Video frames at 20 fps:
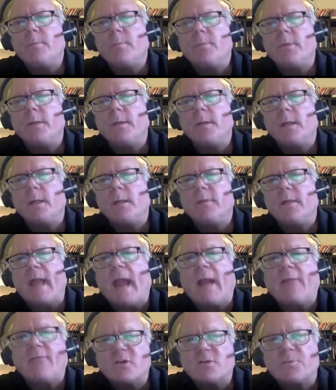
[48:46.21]

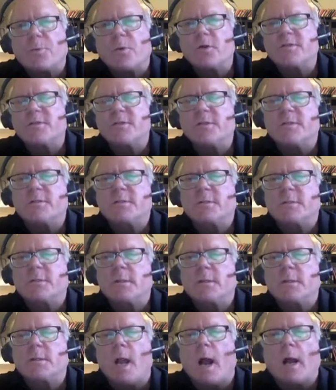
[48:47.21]
The average person's
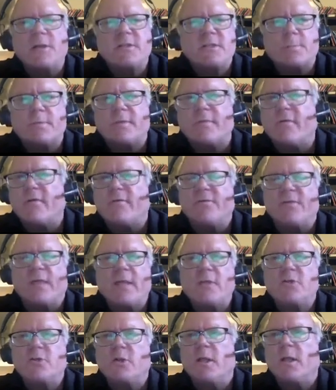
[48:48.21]
concept of
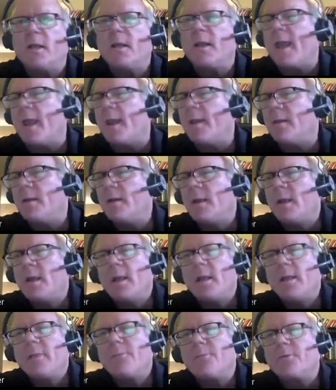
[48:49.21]
inflation and
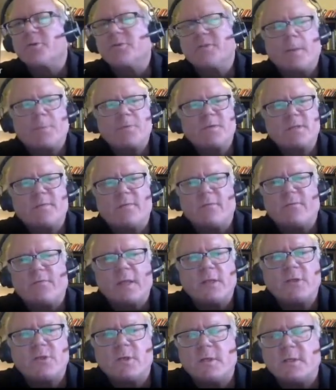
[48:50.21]
perceptions of
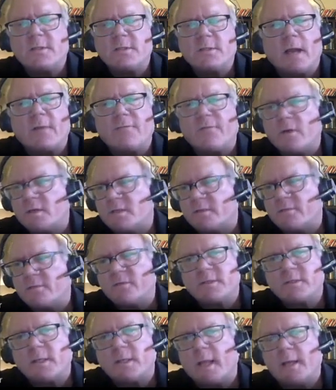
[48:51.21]
inflation is not very
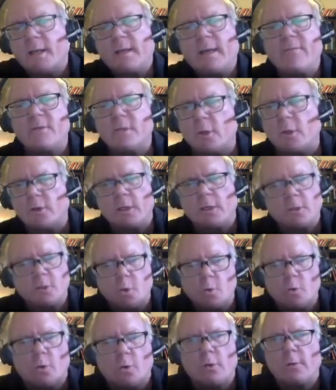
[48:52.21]
sophisticated. Even though you can
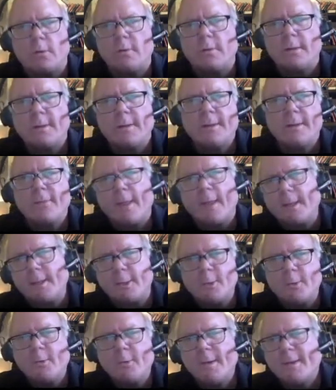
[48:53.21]
Google,
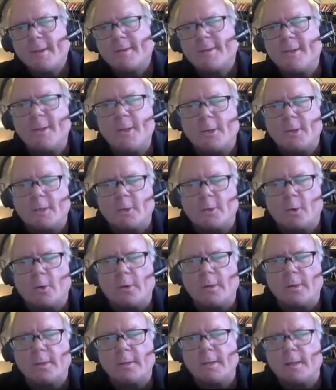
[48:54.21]
you can
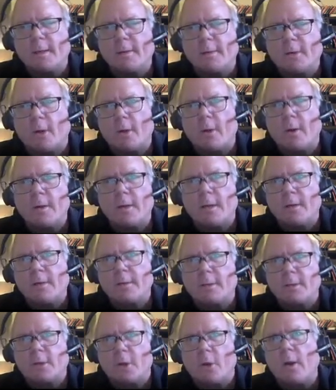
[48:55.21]
Google,
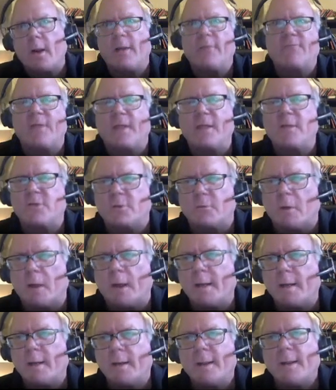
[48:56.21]
current inflation
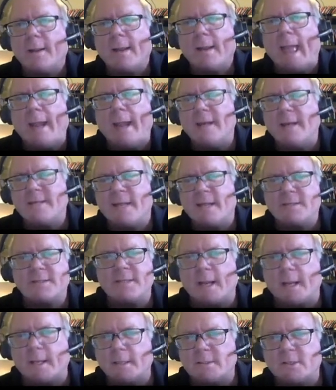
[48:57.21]
rate, and in 10
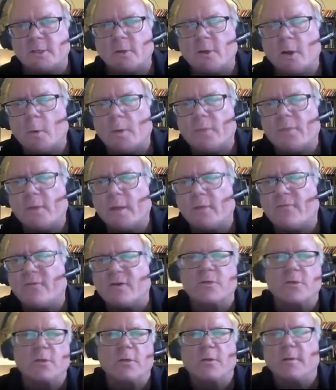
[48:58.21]
seconds you know what the
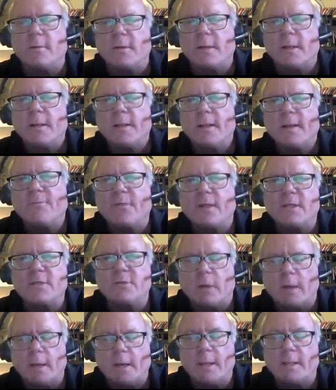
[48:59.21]
official
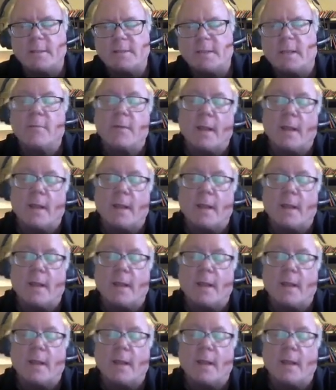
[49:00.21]
inflation rate is.